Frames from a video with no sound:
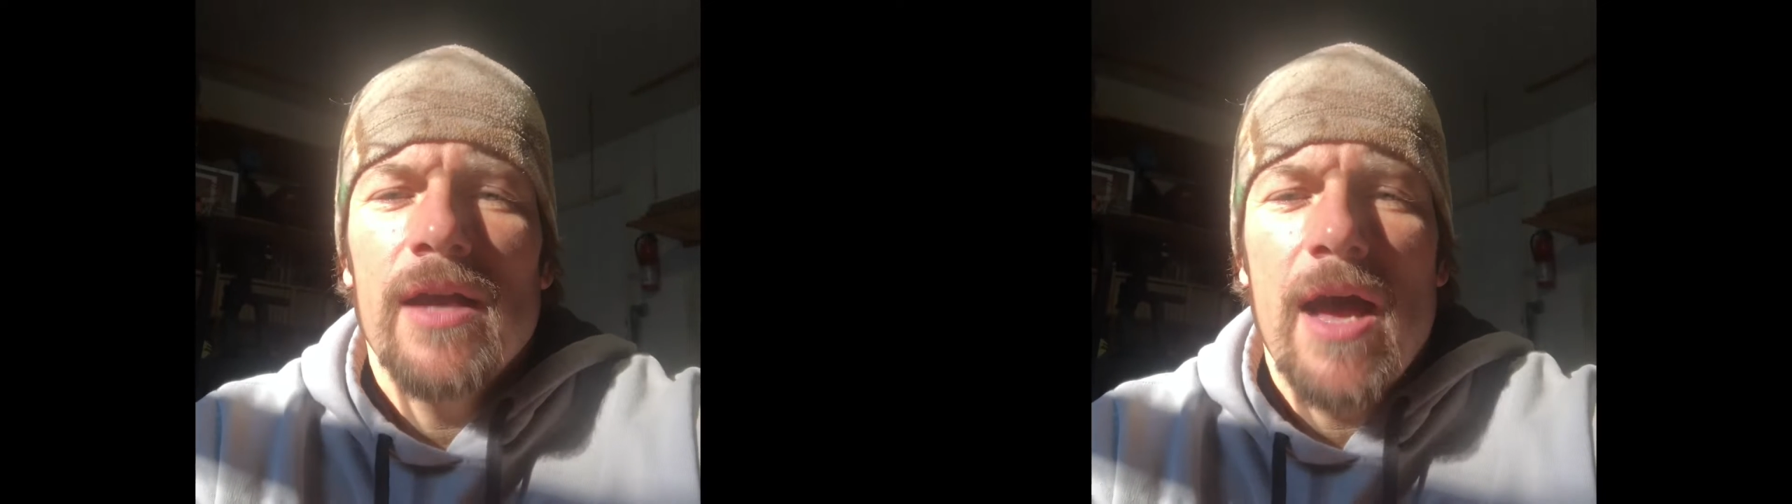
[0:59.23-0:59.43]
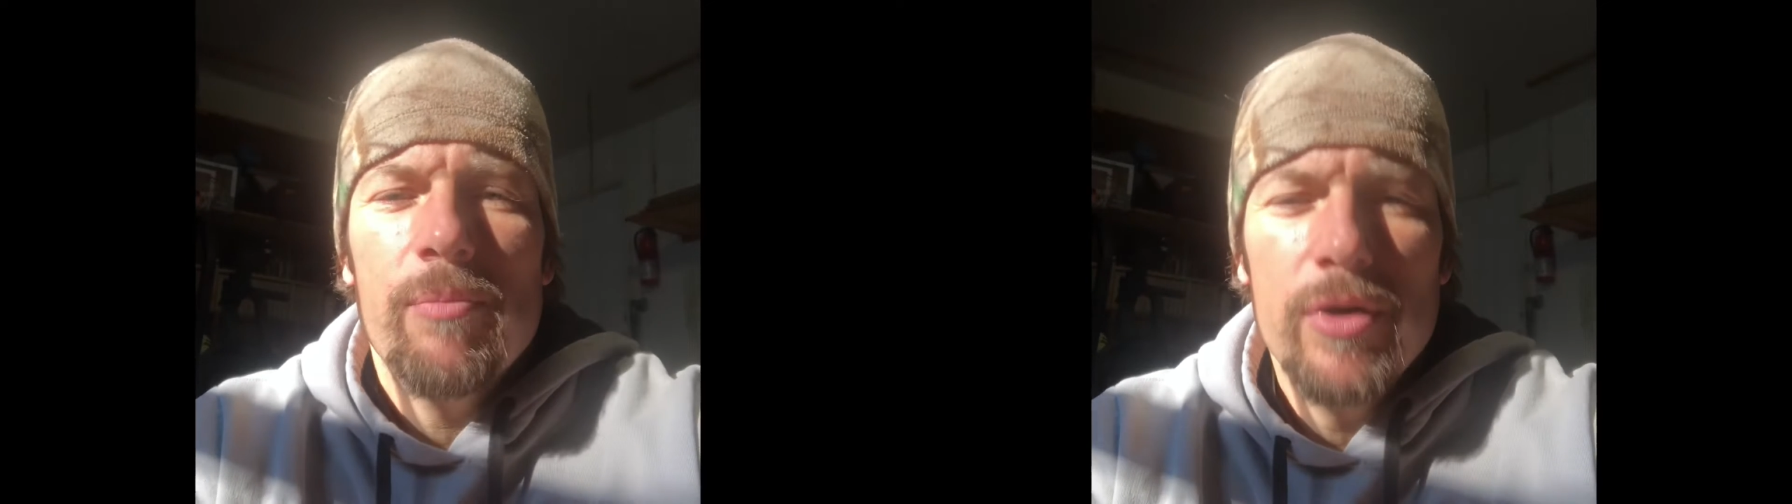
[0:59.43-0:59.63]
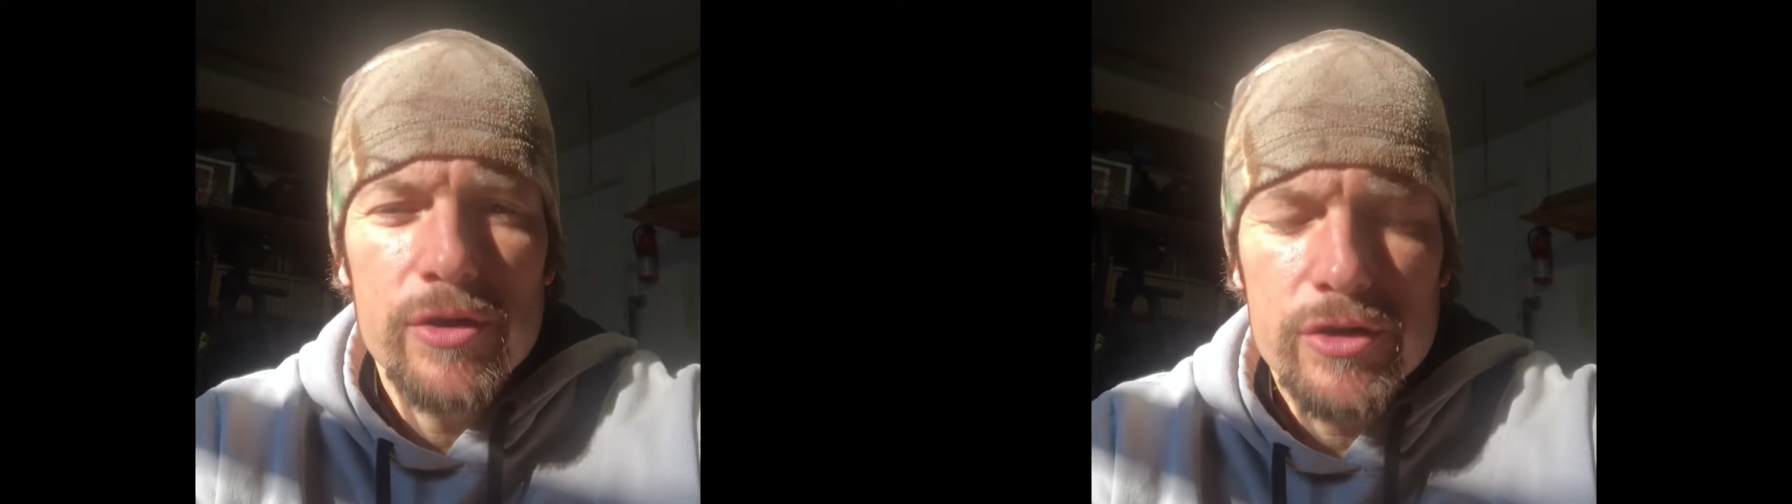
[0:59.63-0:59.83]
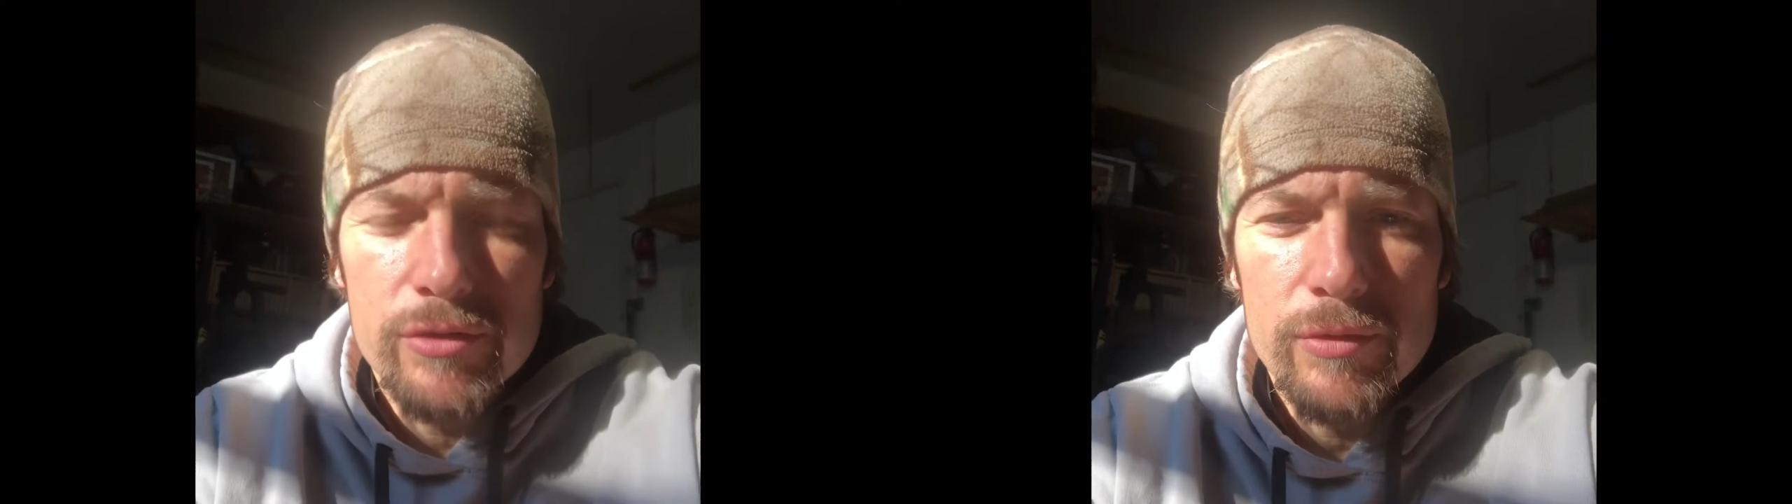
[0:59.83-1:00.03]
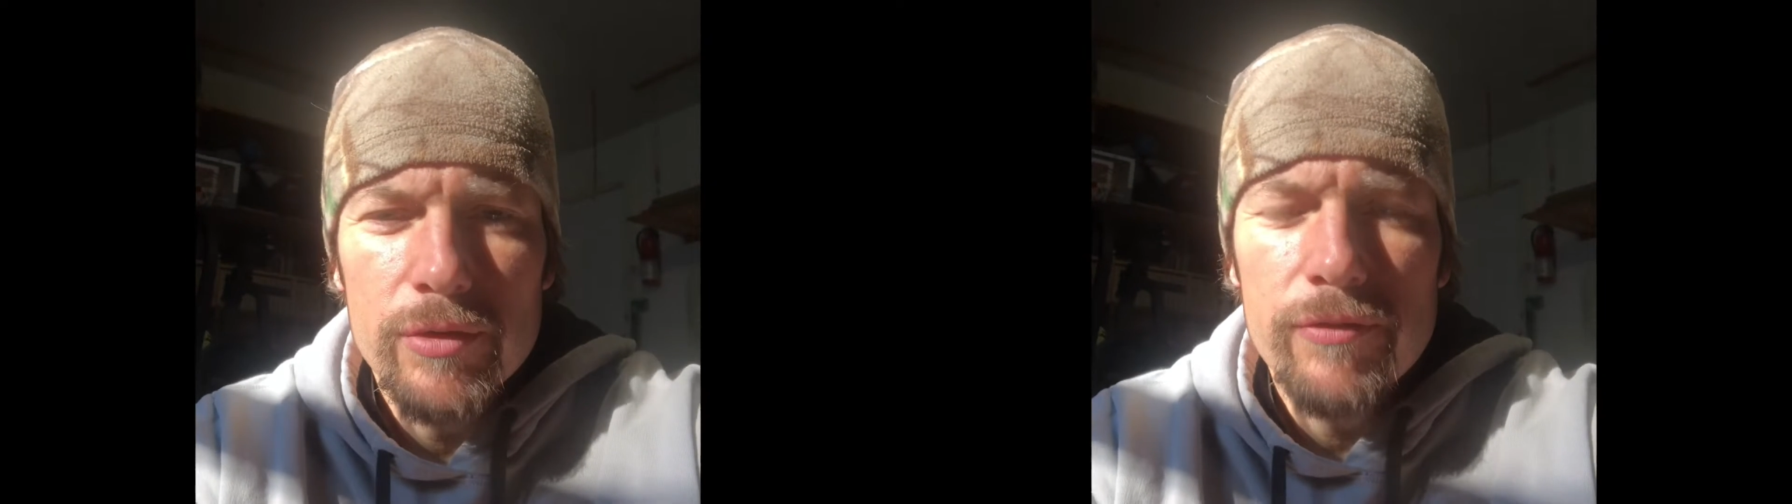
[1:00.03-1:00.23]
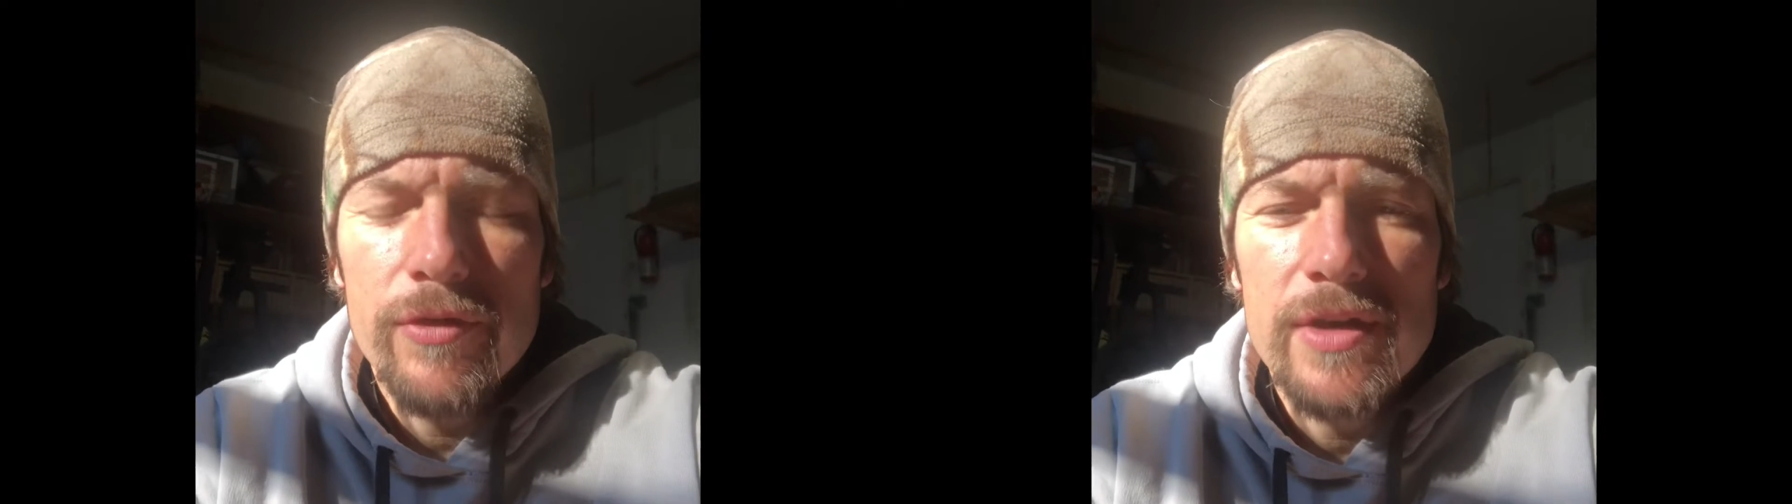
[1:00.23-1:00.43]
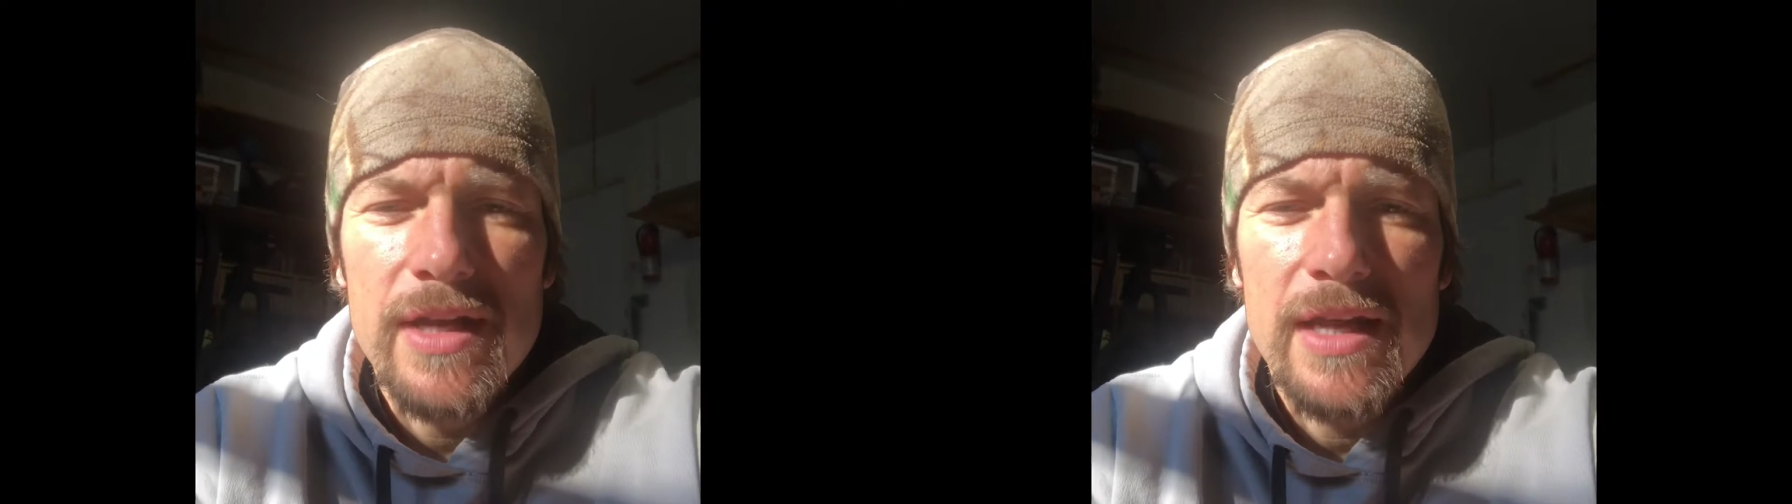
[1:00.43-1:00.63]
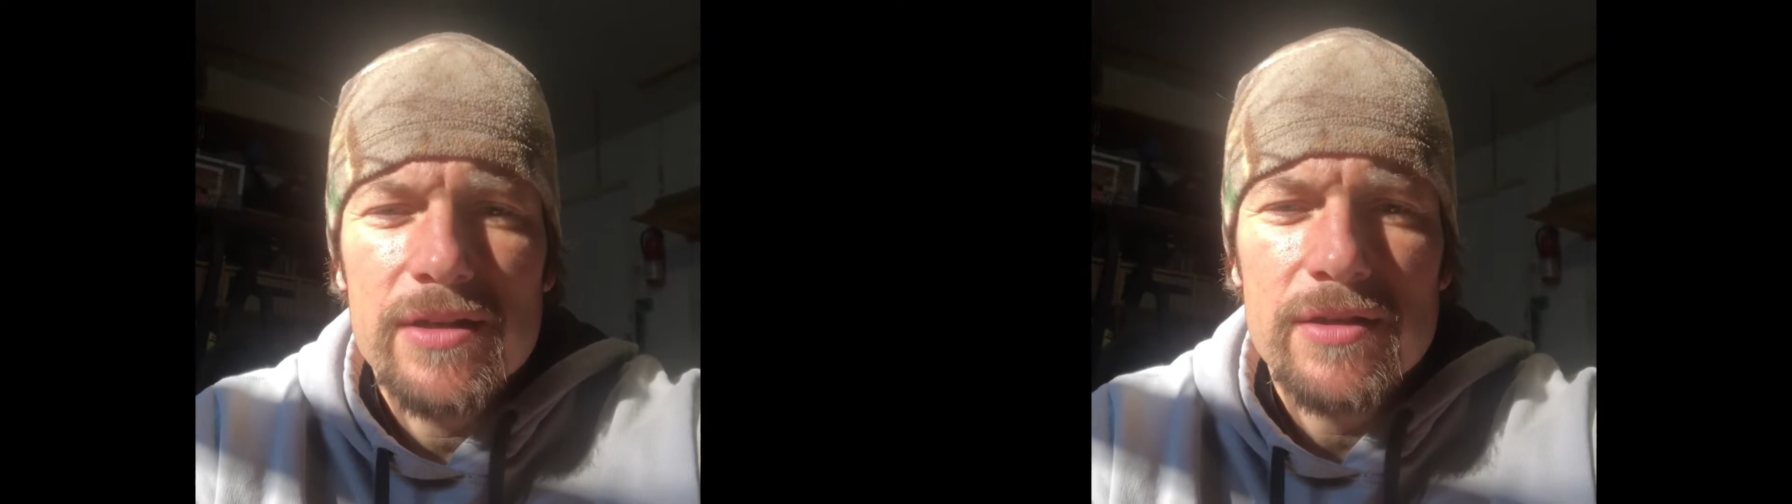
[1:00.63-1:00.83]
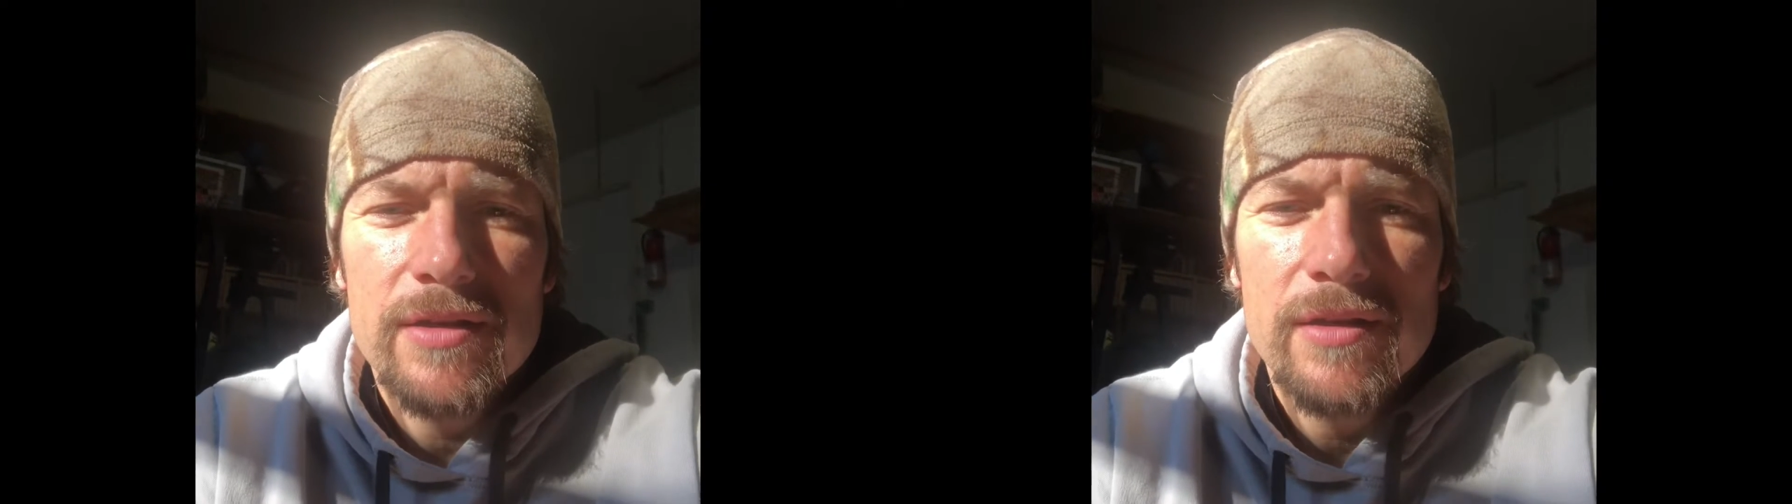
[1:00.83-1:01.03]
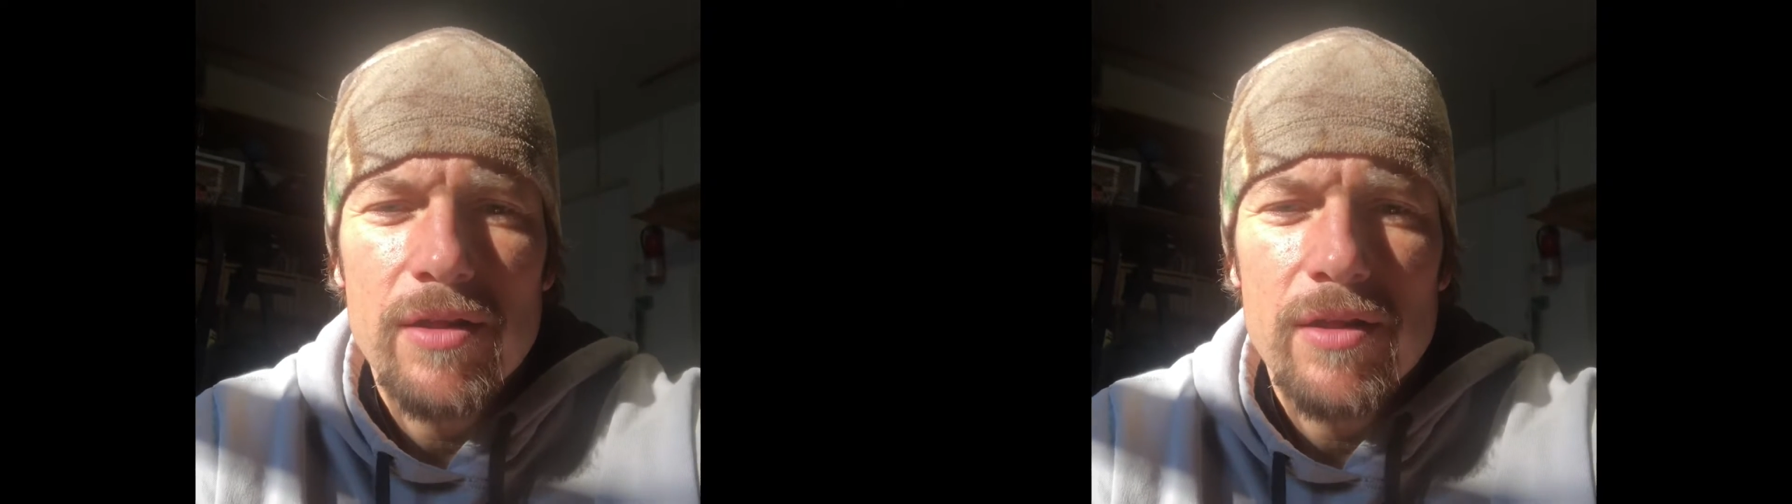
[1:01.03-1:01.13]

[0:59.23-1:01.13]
I pushed through for the next